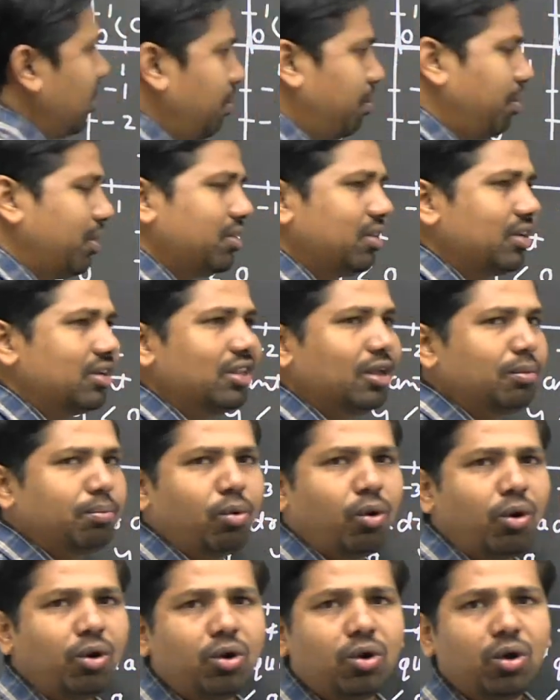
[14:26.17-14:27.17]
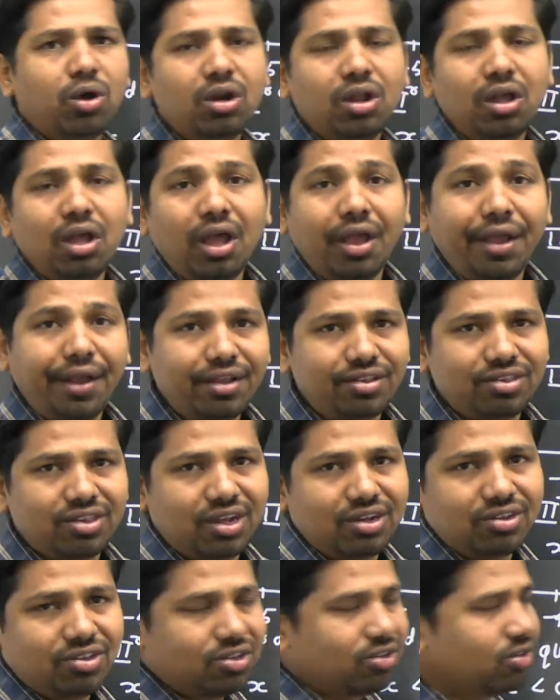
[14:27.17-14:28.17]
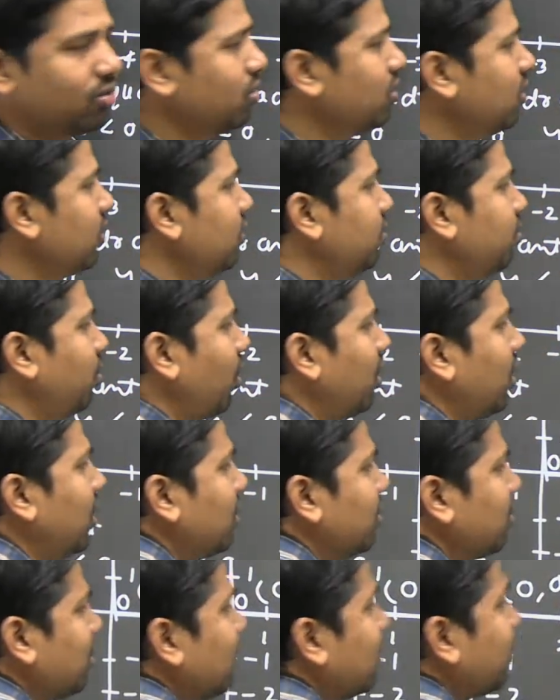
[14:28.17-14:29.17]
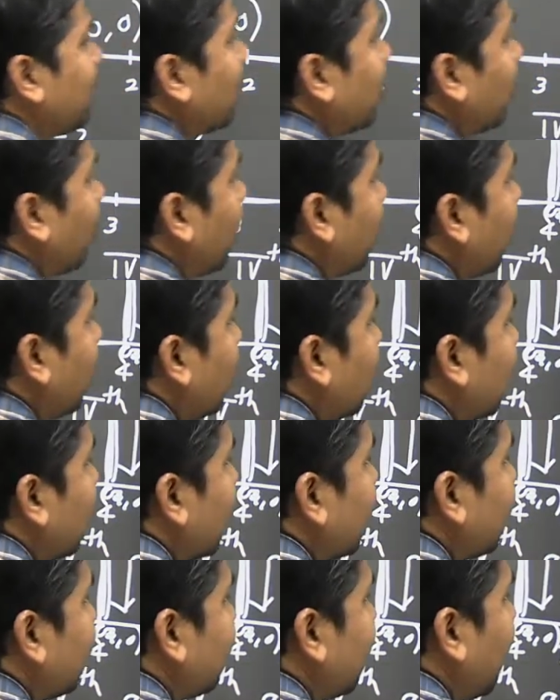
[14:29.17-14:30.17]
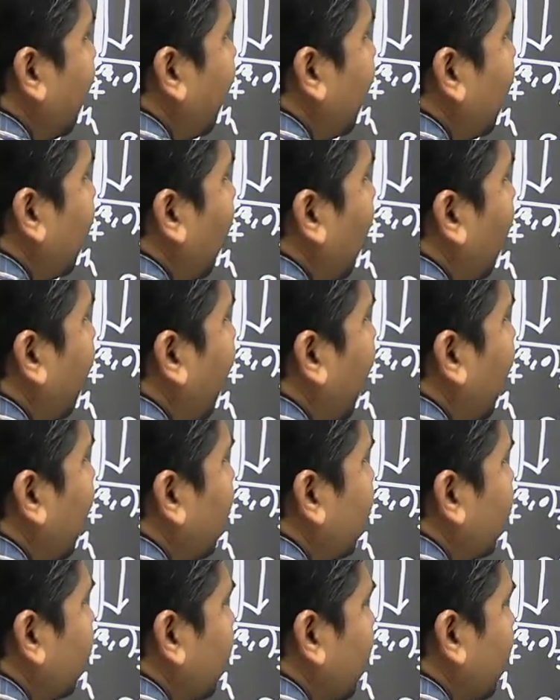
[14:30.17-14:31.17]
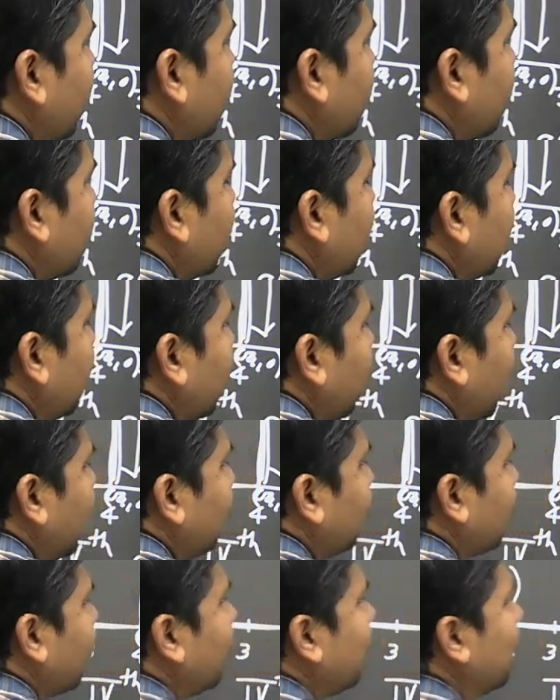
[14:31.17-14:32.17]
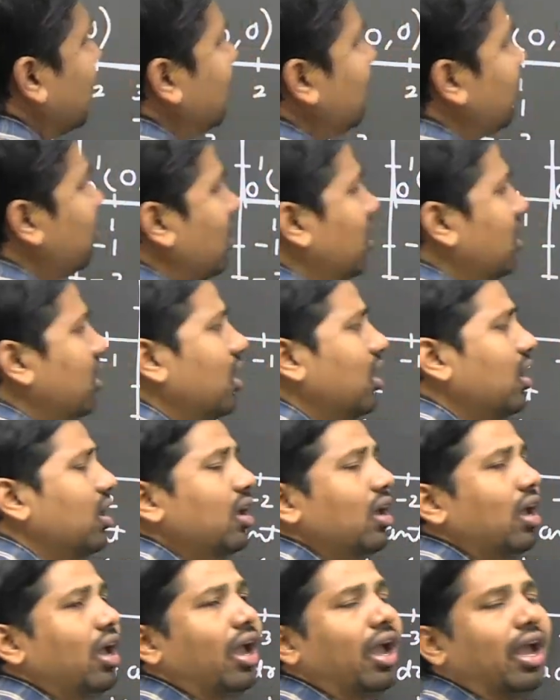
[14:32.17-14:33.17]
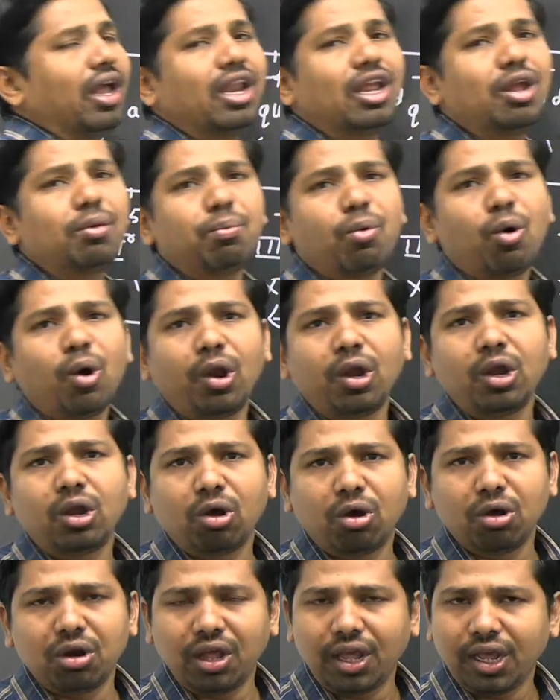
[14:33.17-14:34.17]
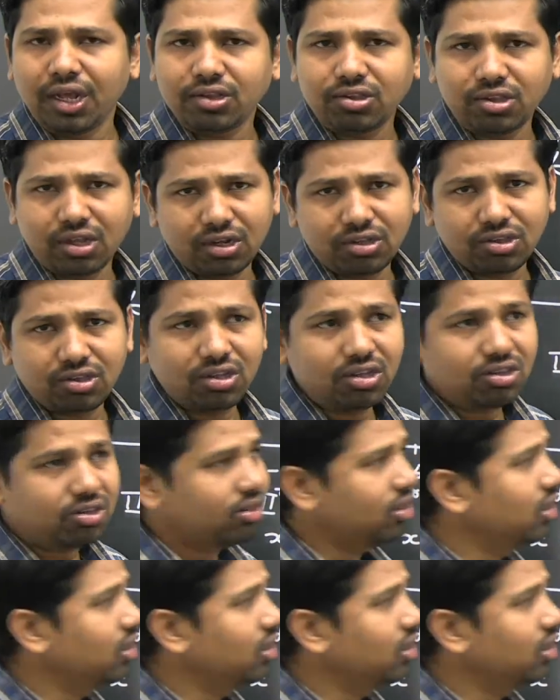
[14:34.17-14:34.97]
represent the point on x-axis? So this point is nothing but 7 comma 0, right? So in general, any point on x-axis